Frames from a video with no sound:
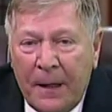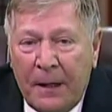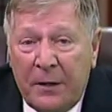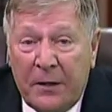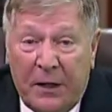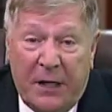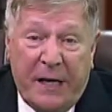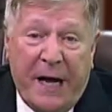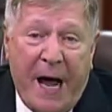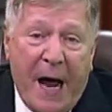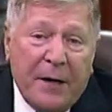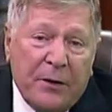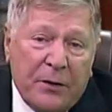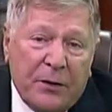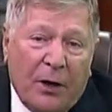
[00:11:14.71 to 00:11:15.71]
The
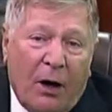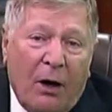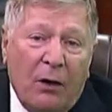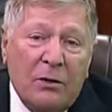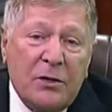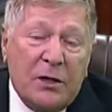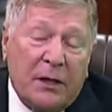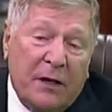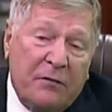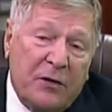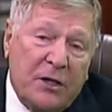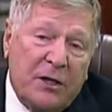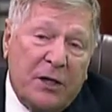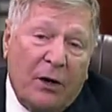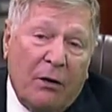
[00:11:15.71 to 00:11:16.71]
Neanderthals lived
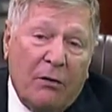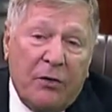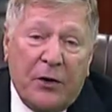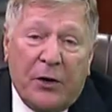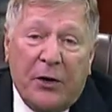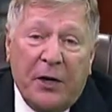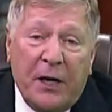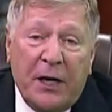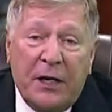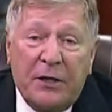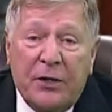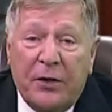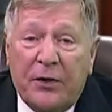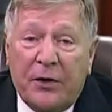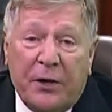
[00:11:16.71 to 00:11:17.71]
until 30
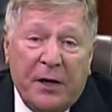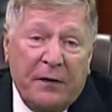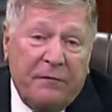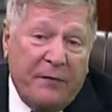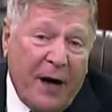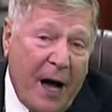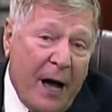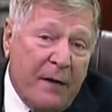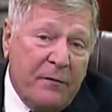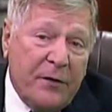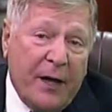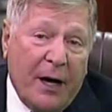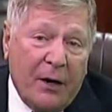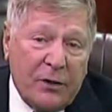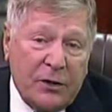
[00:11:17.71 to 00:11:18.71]
to
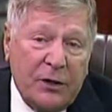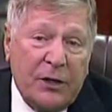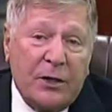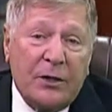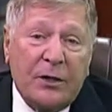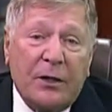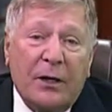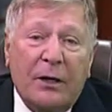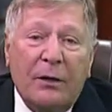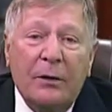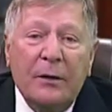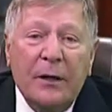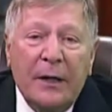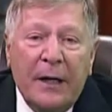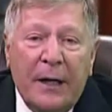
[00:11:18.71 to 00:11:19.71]
35,000 years ago,
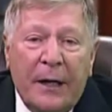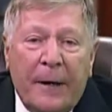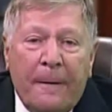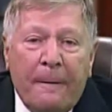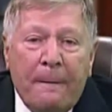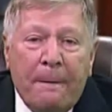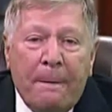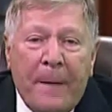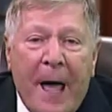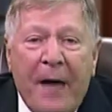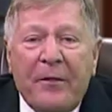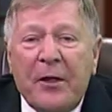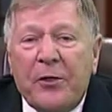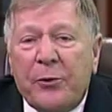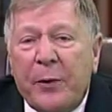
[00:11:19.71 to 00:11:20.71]

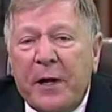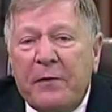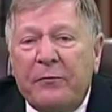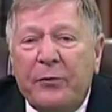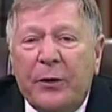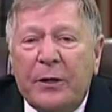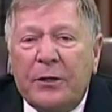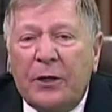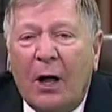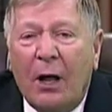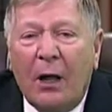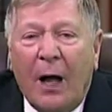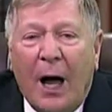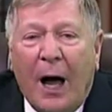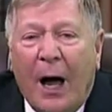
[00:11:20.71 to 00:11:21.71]
and the
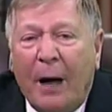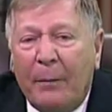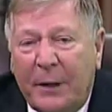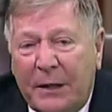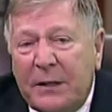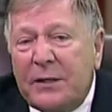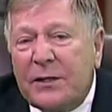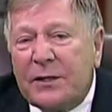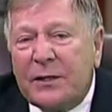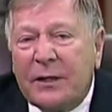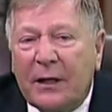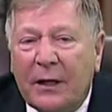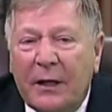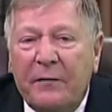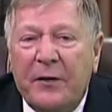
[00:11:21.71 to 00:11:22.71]
3-foot-tall hobbits
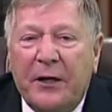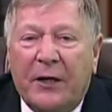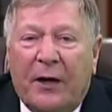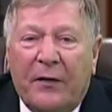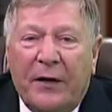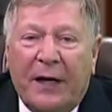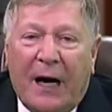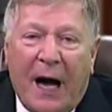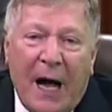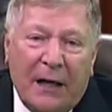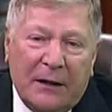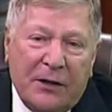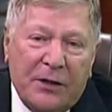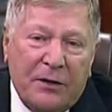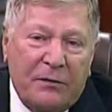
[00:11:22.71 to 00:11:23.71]
living on the
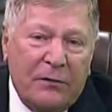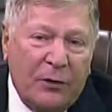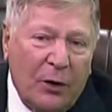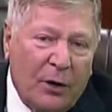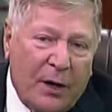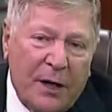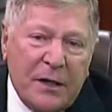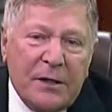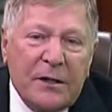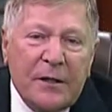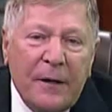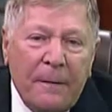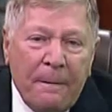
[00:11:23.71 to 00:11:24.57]
island of Flores